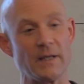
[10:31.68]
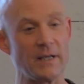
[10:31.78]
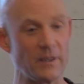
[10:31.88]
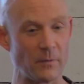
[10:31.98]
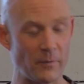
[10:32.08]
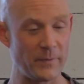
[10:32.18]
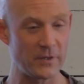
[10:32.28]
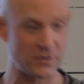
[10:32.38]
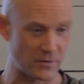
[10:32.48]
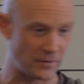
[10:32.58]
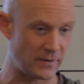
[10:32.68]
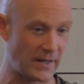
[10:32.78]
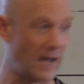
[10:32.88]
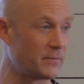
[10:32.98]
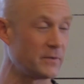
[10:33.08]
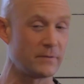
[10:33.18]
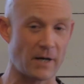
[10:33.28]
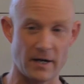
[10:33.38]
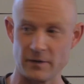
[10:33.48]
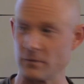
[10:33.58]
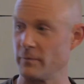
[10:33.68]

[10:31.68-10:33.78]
he will be sure that after you die,